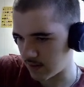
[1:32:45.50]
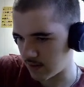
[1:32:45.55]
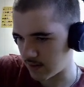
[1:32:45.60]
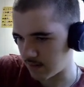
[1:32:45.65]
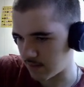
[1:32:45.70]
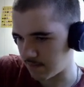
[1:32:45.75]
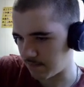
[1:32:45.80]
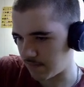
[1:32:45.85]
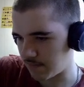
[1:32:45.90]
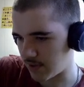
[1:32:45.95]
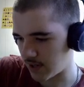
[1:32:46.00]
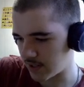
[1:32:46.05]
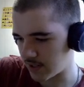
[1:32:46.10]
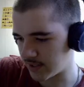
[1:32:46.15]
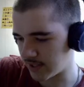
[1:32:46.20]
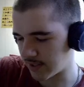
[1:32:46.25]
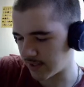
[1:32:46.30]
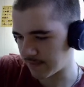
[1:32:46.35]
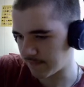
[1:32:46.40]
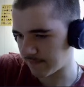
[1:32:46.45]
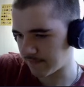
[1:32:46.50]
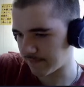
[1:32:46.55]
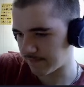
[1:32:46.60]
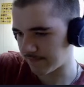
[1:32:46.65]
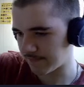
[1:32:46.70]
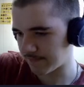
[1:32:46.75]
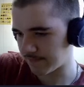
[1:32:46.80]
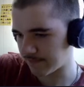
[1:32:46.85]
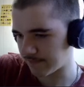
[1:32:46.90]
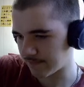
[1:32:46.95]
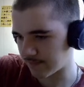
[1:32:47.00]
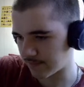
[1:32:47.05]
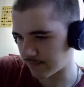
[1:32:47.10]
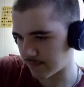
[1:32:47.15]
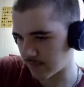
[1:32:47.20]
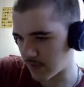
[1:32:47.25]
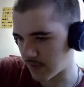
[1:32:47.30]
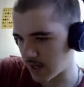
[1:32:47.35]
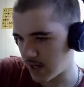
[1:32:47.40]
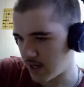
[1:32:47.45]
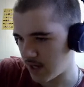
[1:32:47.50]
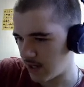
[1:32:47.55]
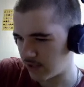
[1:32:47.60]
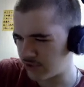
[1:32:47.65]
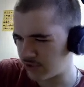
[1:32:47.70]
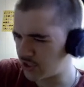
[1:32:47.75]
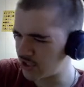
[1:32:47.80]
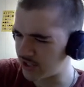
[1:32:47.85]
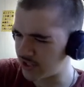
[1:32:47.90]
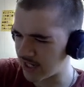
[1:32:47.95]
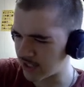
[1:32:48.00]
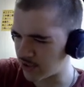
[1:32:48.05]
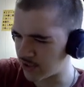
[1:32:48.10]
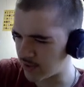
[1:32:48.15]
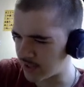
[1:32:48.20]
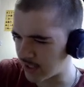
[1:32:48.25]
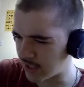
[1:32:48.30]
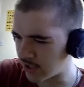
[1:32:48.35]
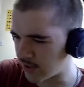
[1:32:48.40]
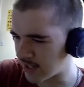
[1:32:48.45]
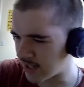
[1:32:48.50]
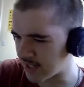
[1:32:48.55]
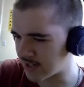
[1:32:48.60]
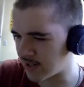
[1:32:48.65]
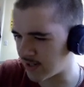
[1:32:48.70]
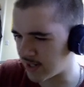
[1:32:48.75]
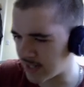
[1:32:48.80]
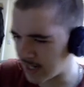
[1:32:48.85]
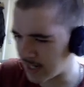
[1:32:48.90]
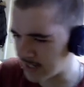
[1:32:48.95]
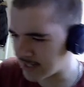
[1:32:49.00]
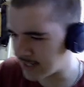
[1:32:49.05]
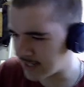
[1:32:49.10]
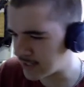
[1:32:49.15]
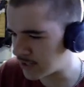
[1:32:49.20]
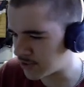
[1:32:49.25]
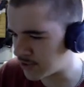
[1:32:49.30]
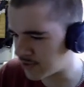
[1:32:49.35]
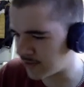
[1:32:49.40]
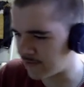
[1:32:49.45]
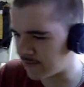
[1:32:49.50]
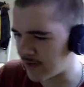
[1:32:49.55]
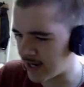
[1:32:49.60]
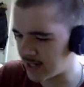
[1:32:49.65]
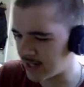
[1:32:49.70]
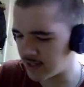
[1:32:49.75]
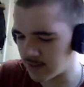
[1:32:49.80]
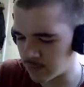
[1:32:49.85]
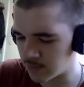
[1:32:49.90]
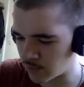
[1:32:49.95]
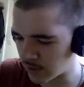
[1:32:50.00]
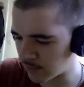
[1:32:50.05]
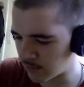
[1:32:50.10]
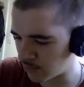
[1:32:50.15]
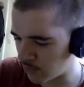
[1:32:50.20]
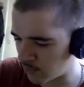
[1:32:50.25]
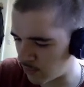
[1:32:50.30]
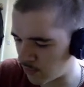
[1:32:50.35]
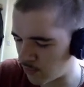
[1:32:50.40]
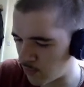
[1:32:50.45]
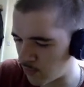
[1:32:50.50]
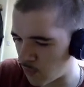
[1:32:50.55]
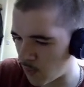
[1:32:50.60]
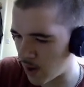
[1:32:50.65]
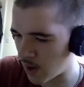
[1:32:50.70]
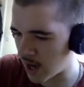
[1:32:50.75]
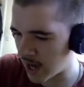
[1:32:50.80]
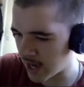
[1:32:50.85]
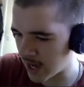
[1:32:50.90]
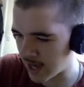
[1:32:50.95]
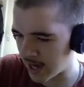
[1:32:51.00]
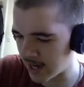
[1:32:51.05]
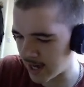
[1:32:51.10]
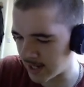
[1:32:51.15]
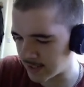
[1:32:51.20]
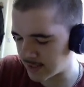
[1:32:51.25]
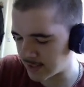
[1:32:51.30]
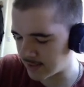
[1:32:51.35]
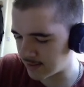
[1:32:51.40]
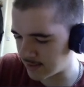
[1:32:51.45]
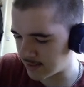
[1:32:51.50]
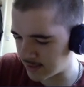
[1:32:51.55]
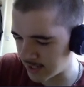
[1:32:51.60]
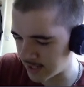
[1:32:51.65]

parsing, just like so it's easier to find why I did